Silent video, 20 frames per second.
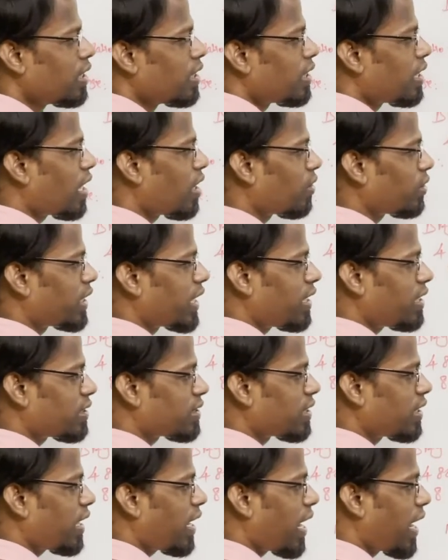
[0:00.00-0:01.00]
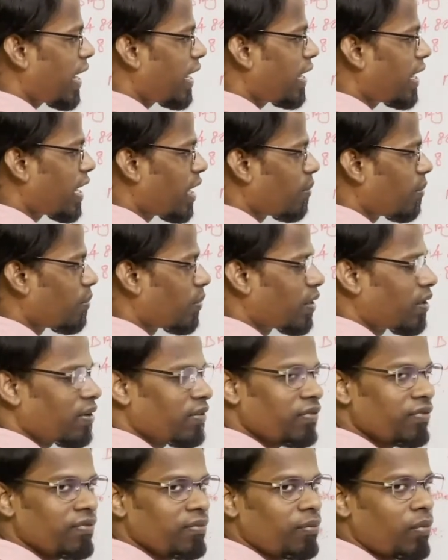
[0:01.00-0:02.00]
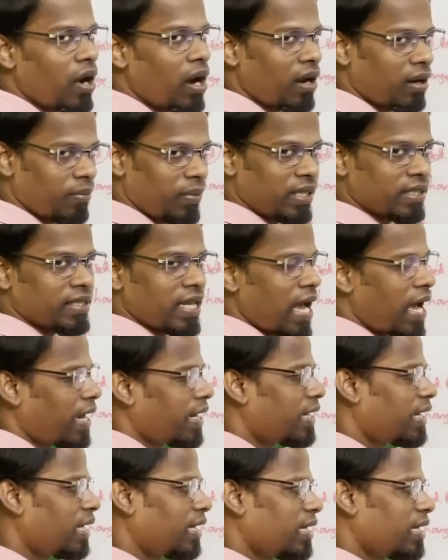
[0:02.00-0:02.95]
Now there is a n number of marbles added.